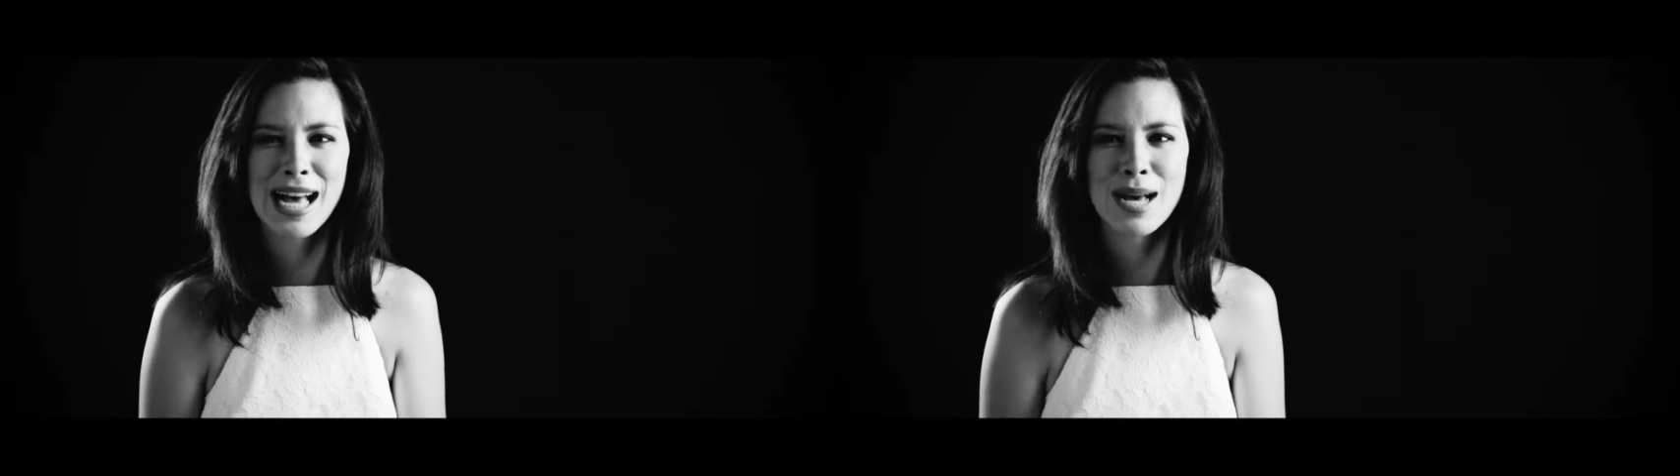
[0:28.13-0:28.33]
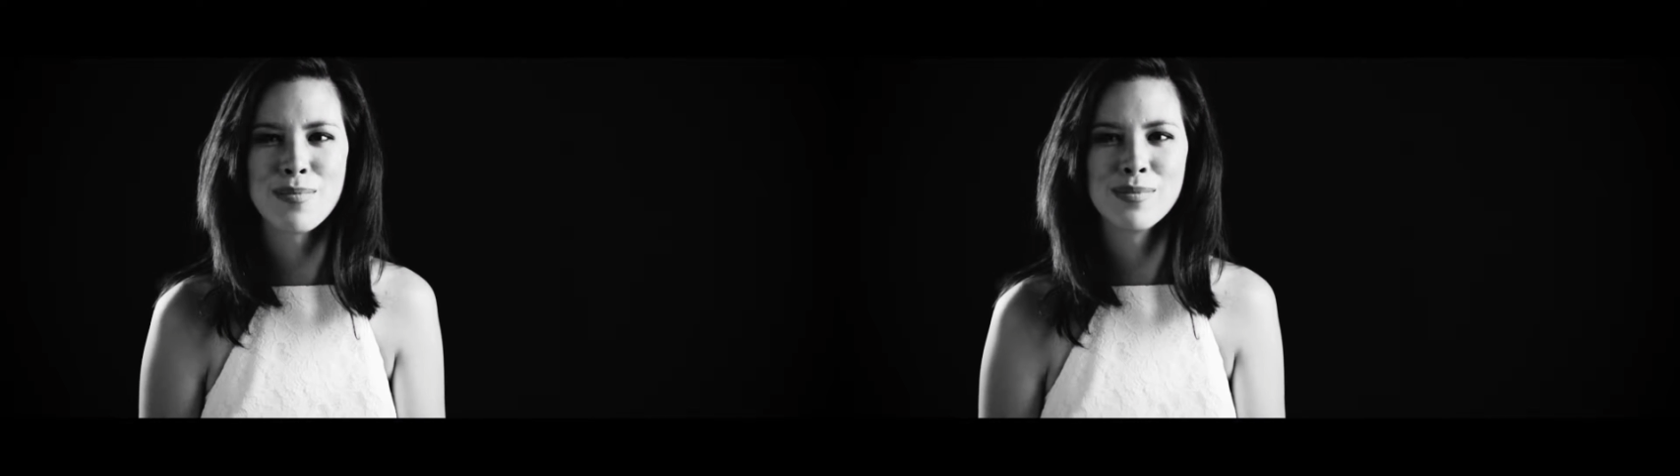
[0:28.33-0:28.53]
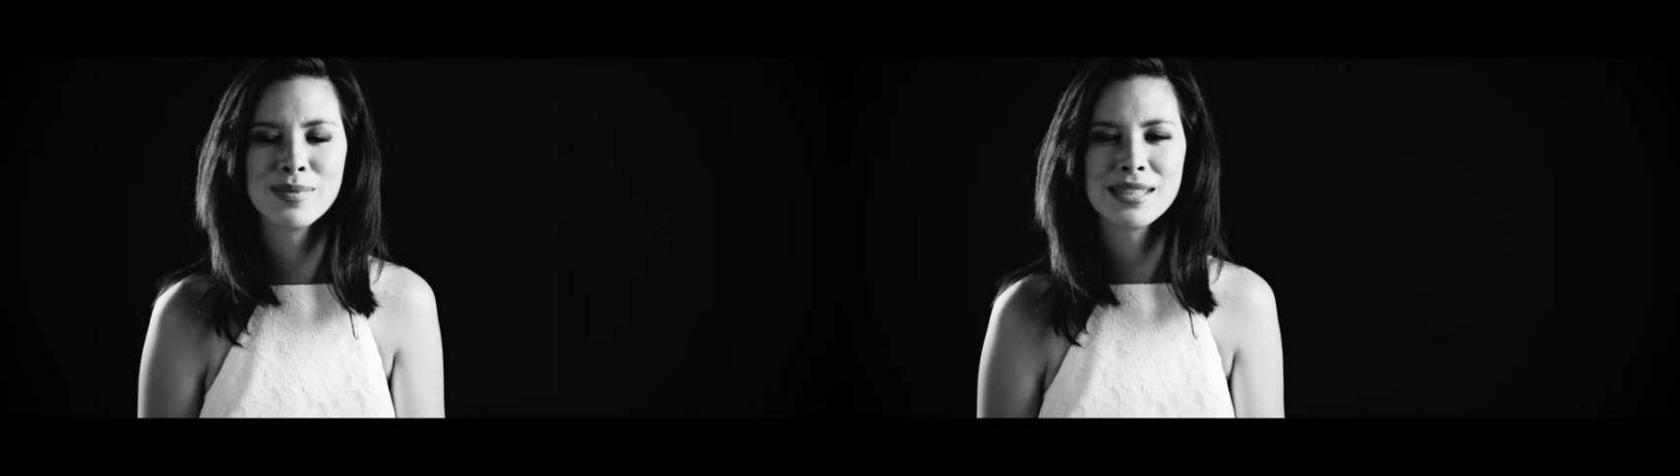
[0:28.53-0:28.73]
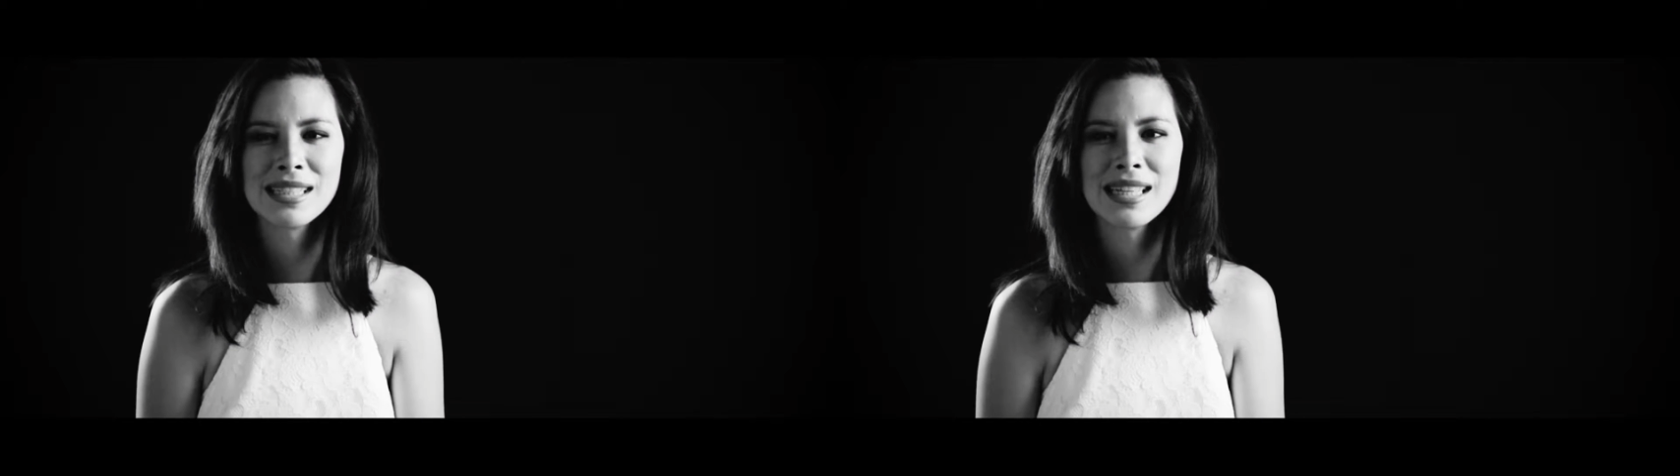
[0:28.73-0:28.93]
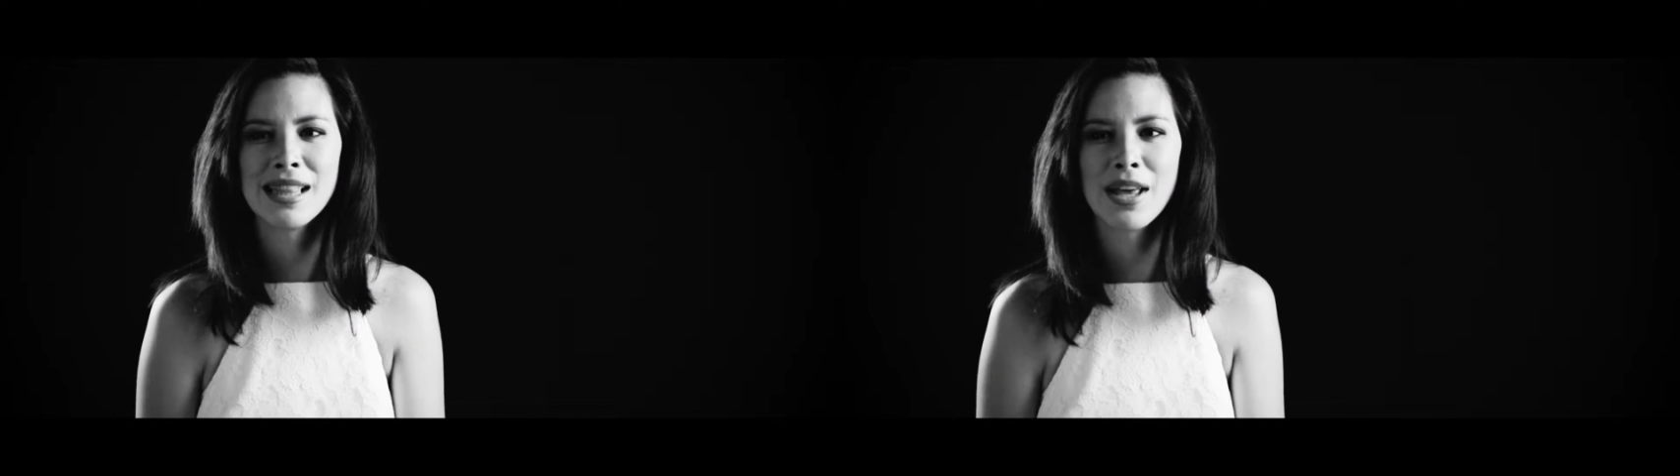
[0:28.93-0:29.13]
Um,
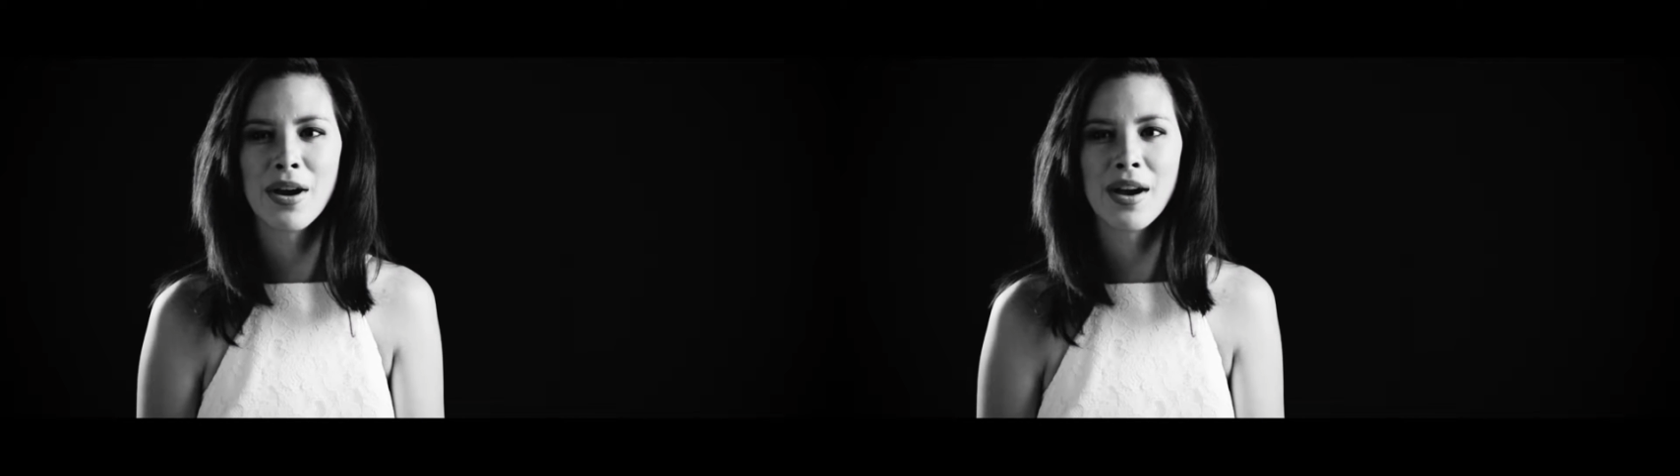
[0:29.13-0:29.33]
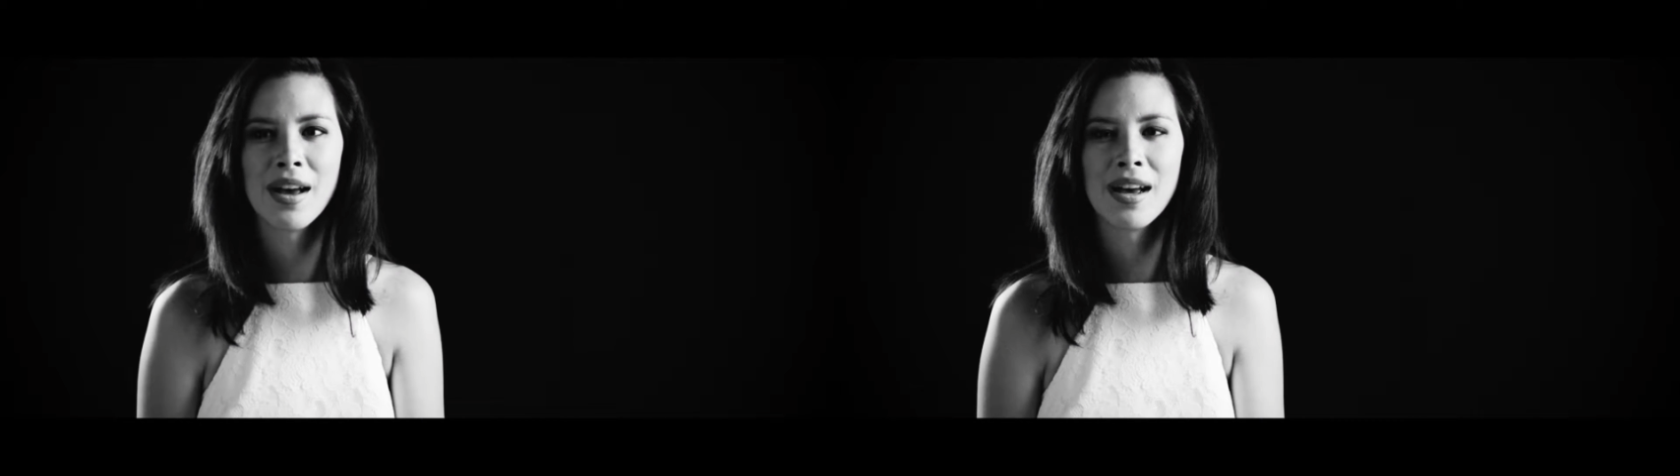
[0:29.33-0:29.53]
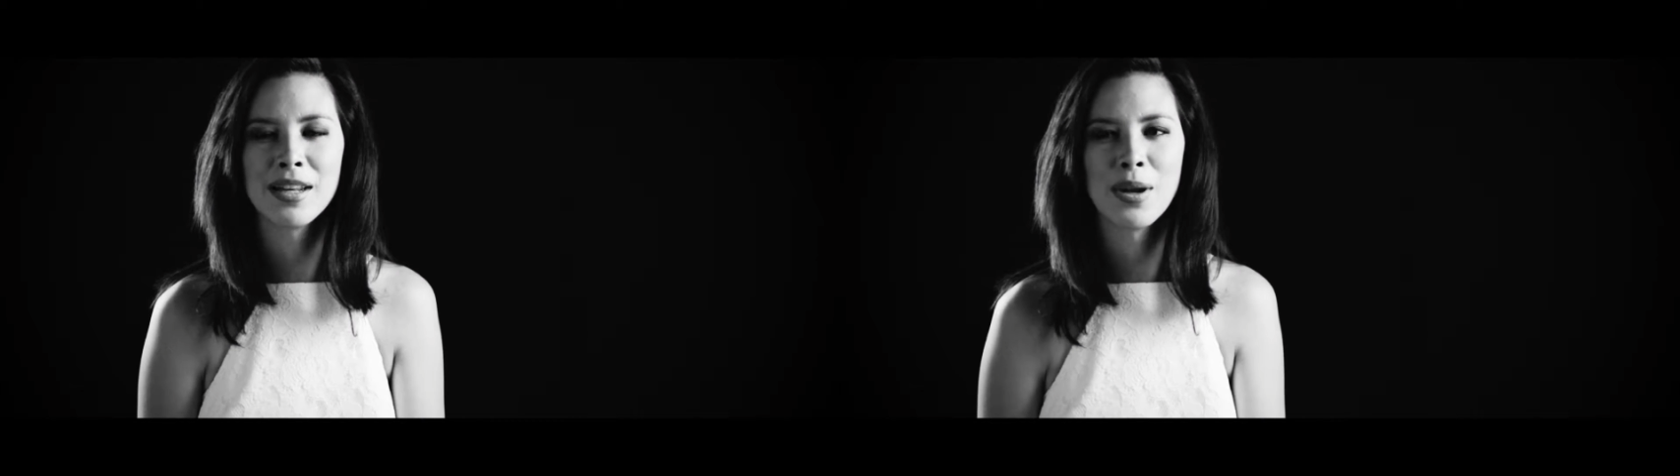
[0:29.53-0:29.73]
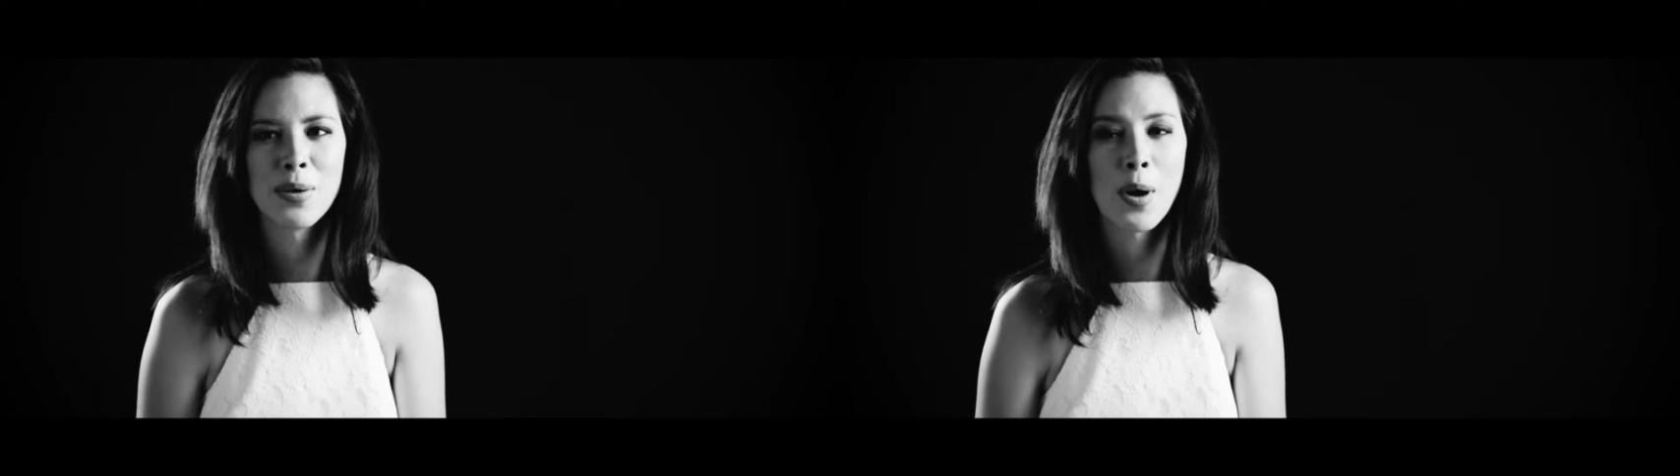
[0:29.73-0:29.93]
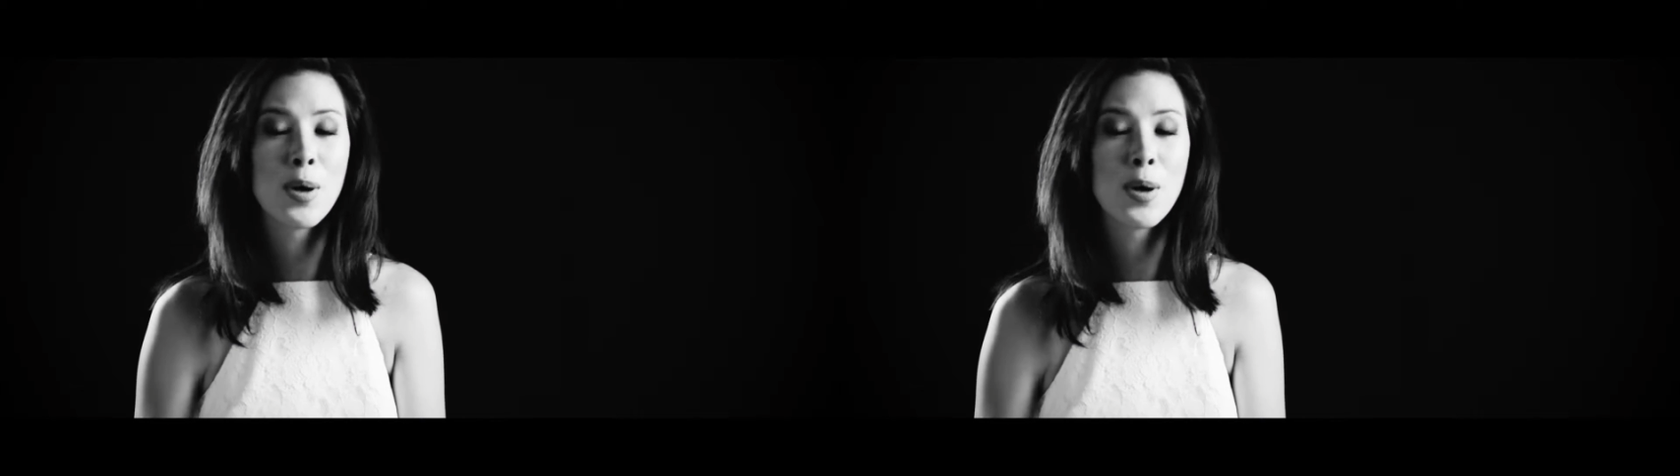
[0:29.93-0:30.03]
there are, you know,